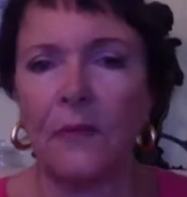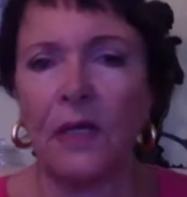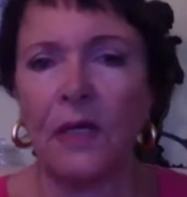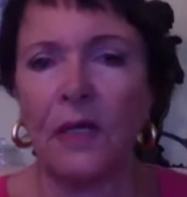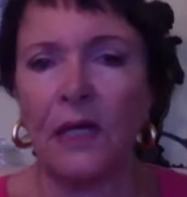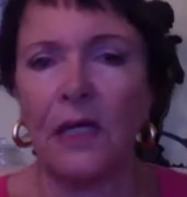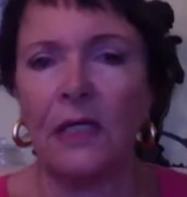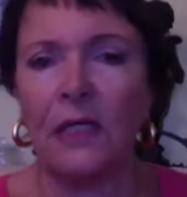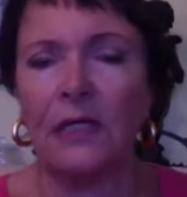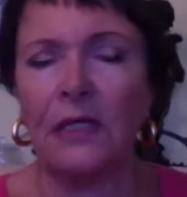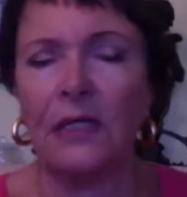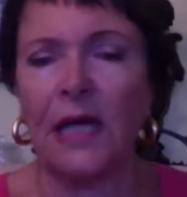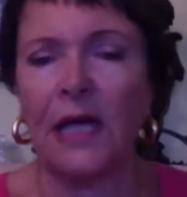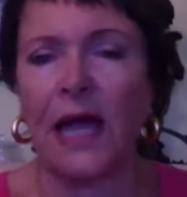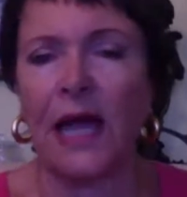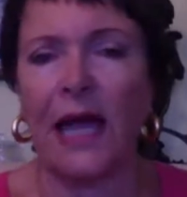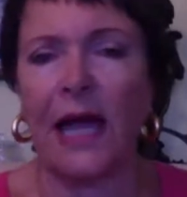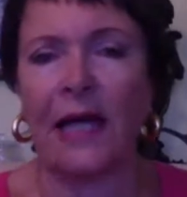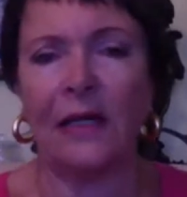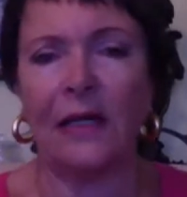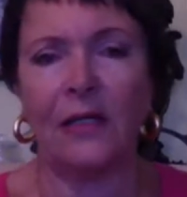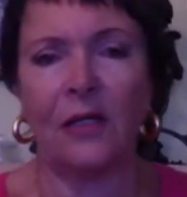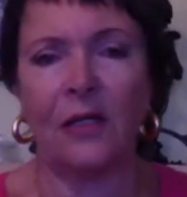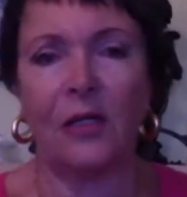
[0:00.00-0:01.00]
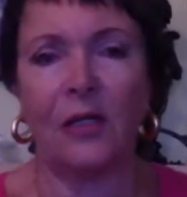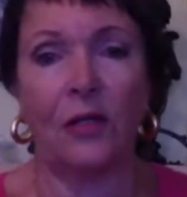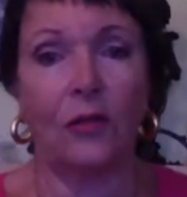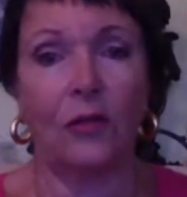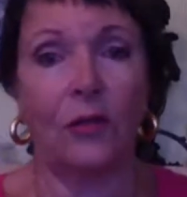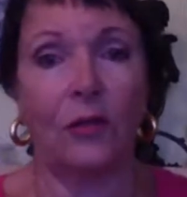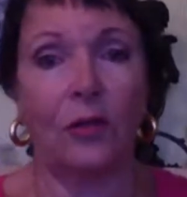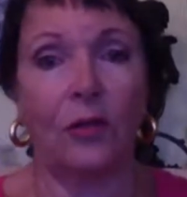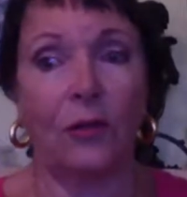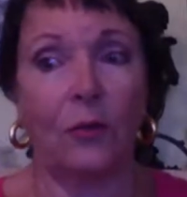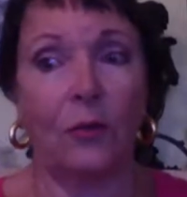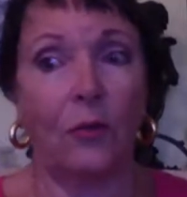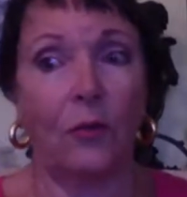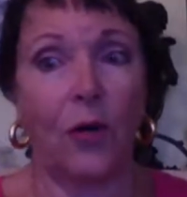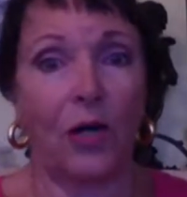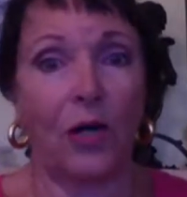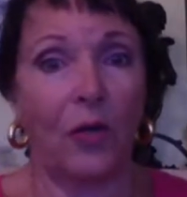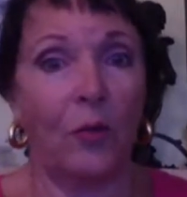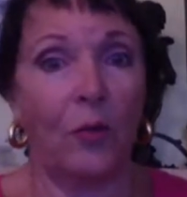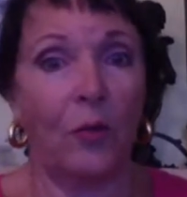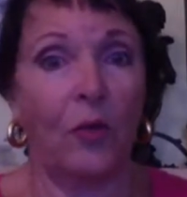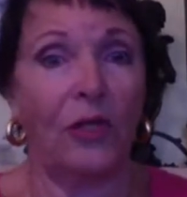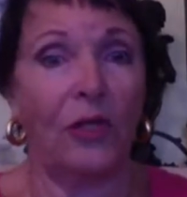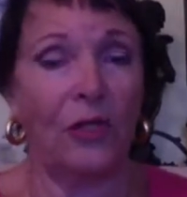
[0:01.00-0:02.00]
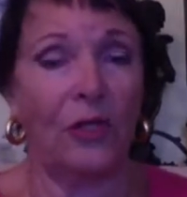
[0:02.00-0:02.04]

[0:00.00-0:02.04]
you know, what can we